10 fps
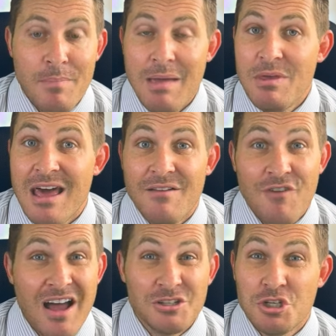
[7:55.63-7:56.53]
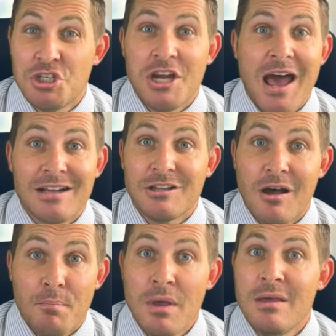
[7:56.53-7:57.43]
maybe that advisor jacked
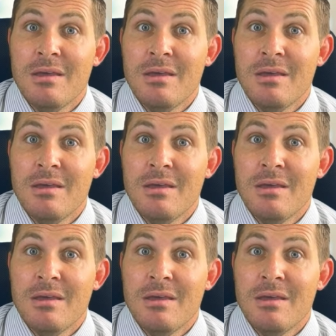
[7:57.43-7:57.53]
up